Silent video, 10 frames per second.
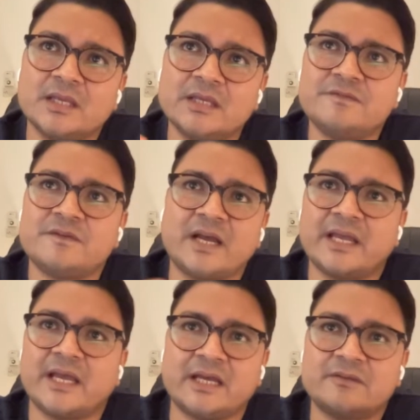If
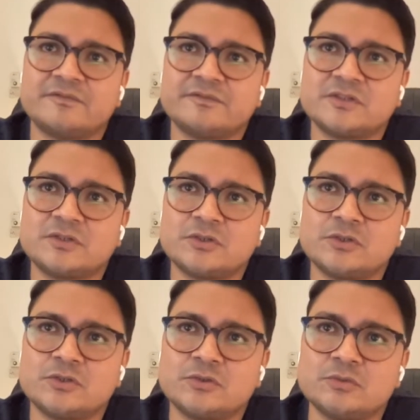I have
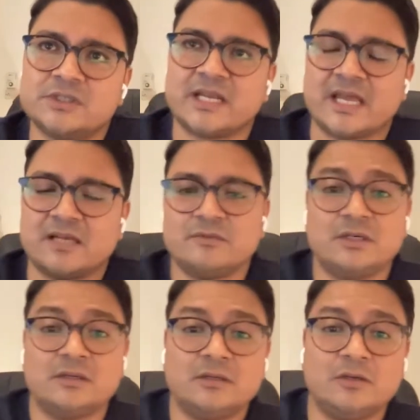to
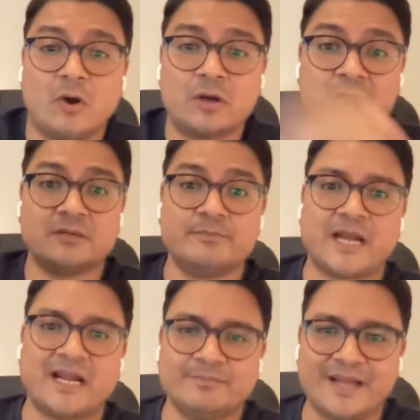deliver long-term
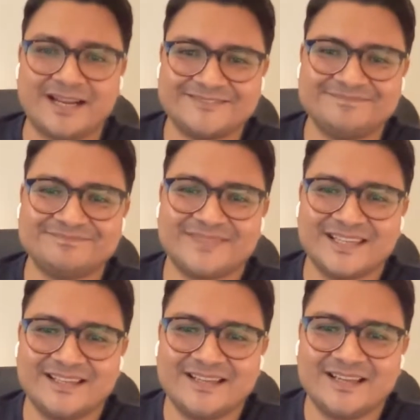brand impact,
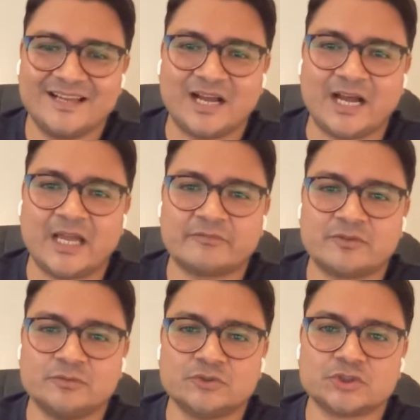I
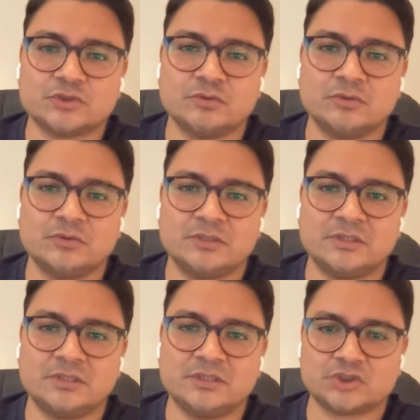have to show
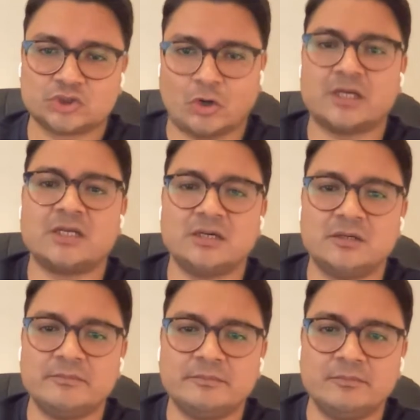
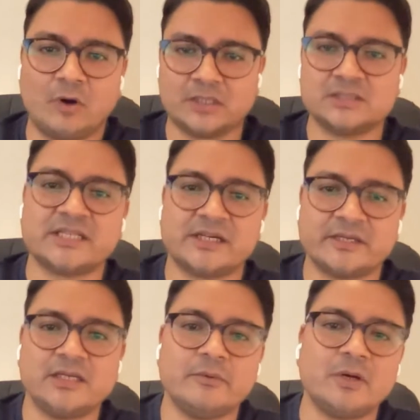short-term models
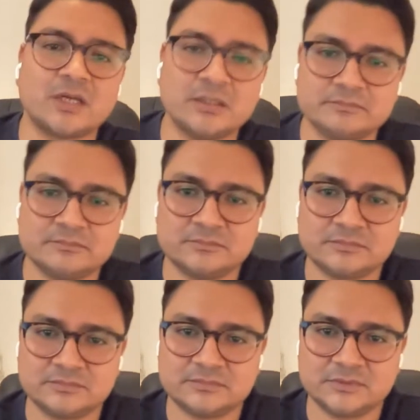that really work.
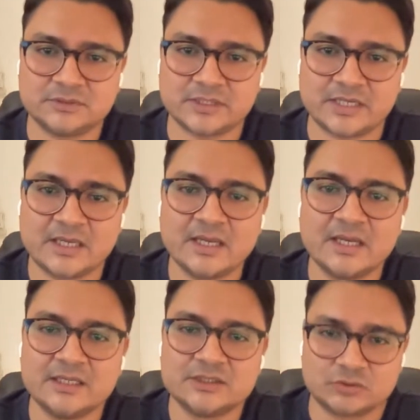Okay.
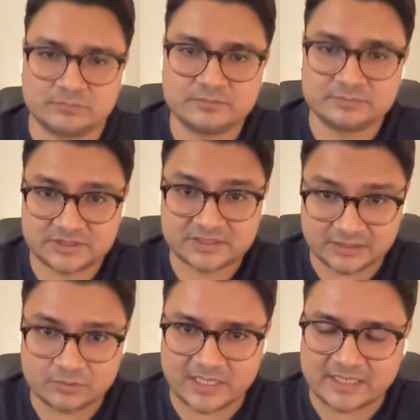So
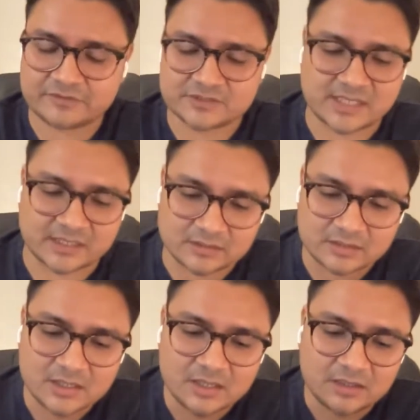stick to that for a
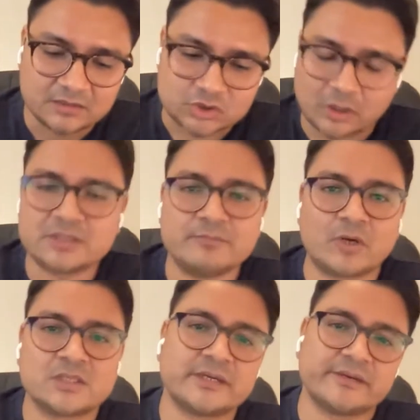second. Short-term
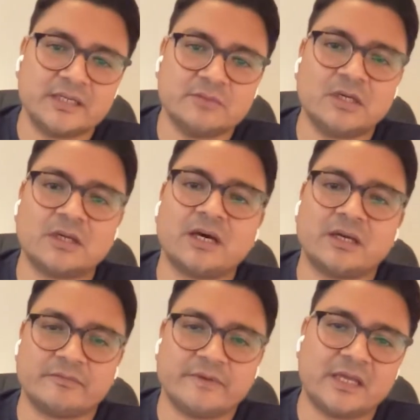models that really work
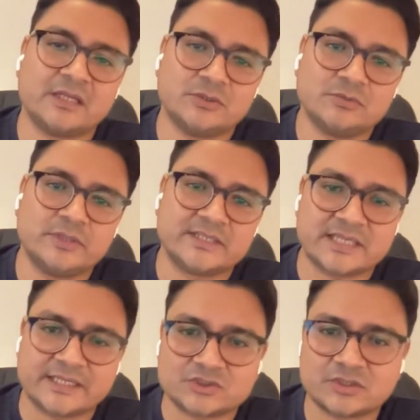are where you
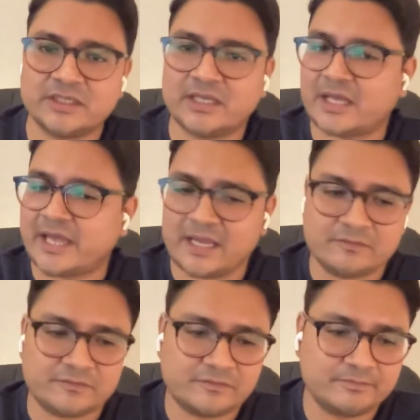essentially
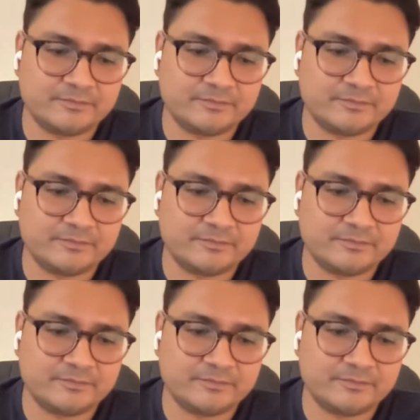have